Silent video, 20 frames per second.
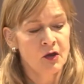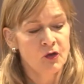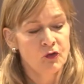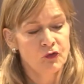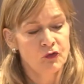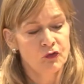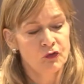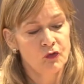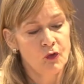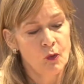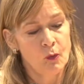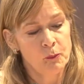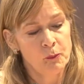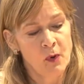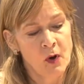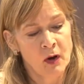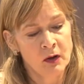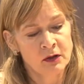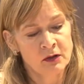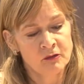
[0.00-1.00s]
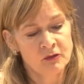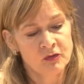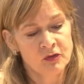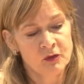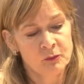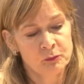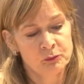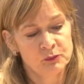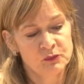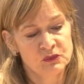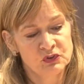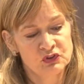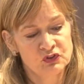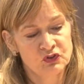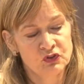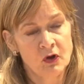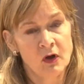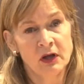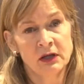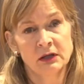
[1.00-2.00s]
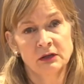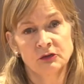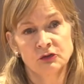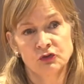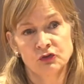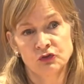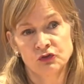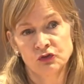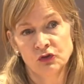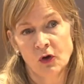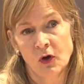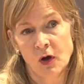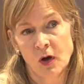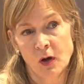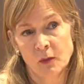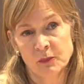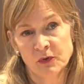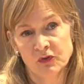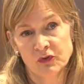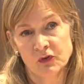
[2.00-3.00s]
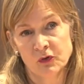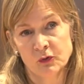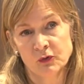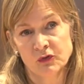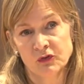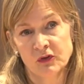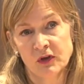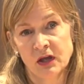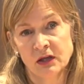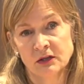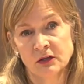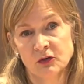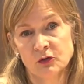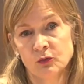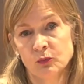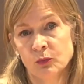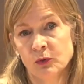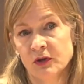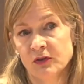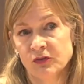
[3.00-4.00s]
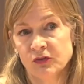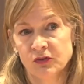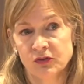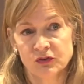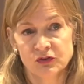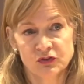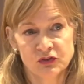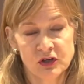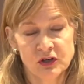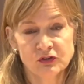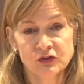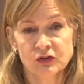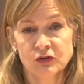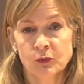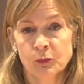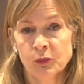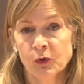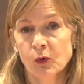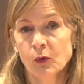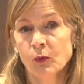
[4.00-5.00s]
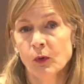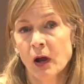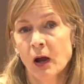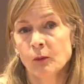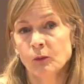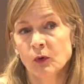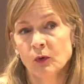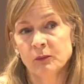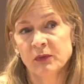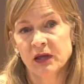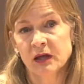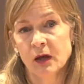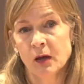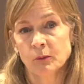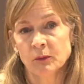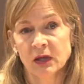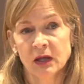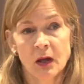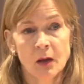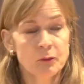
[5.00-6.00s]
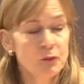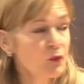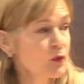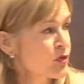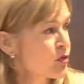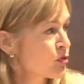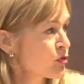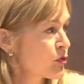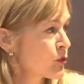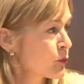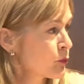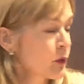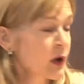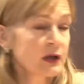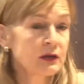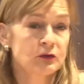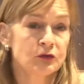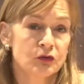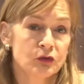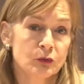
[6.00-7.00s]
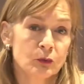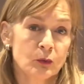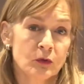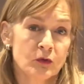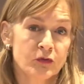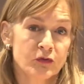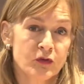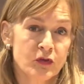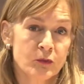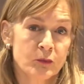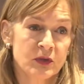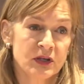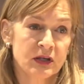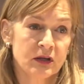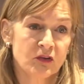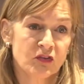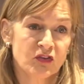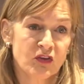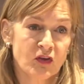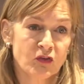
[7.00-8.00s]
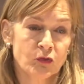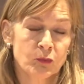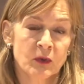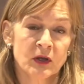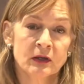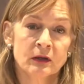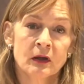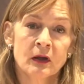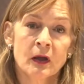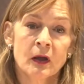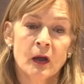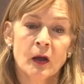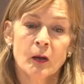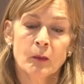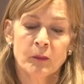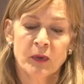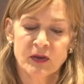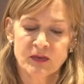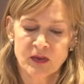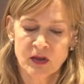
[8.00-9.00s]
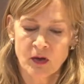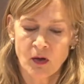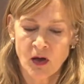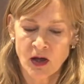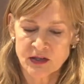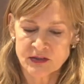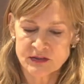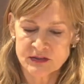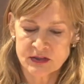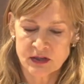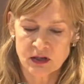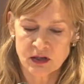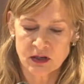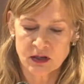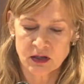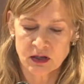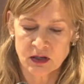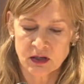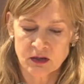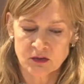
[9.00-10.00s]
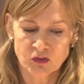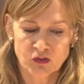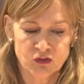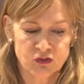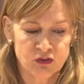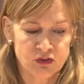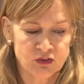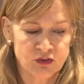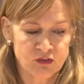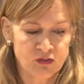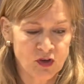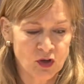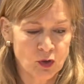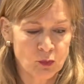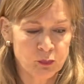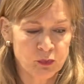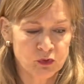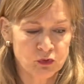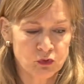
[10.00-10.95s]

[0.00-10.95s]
So part of the giant job associated with changing the program will be coming up with the right tool for the mini assessment, but the idea is to develop a